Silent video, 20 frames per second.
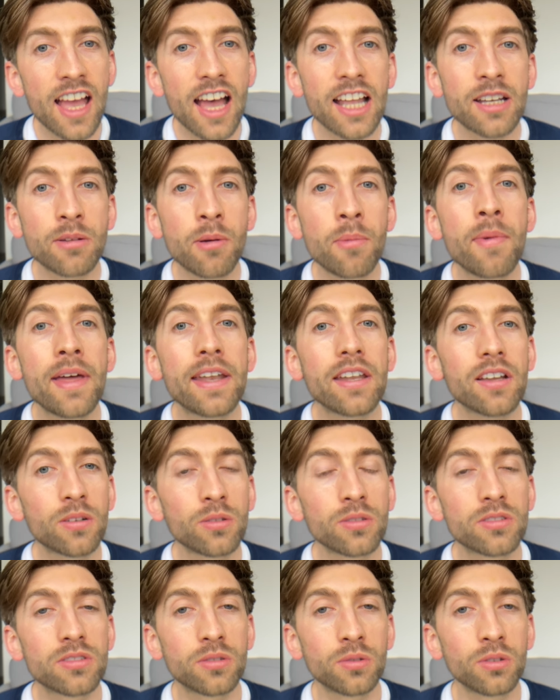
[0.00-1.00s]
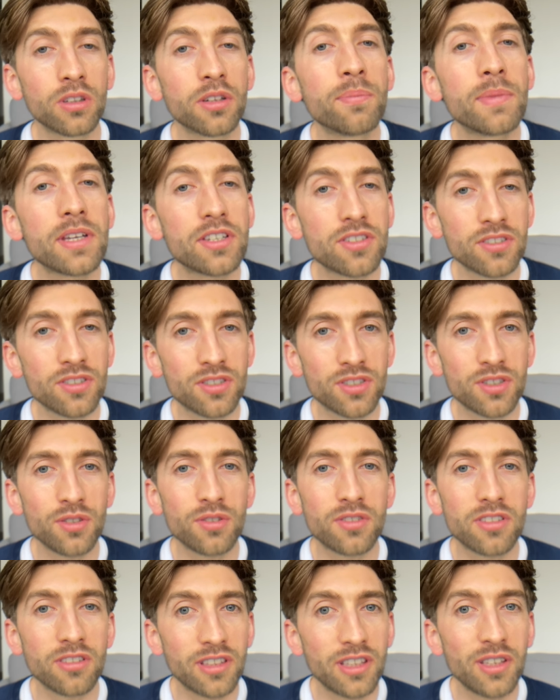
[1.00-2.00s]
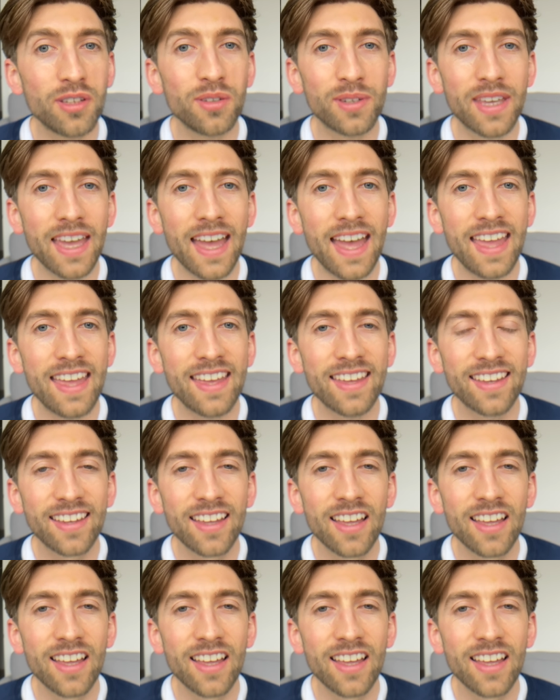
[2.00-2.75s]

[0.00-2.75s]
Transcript: and I'm a medical school admissions tutor in the U K.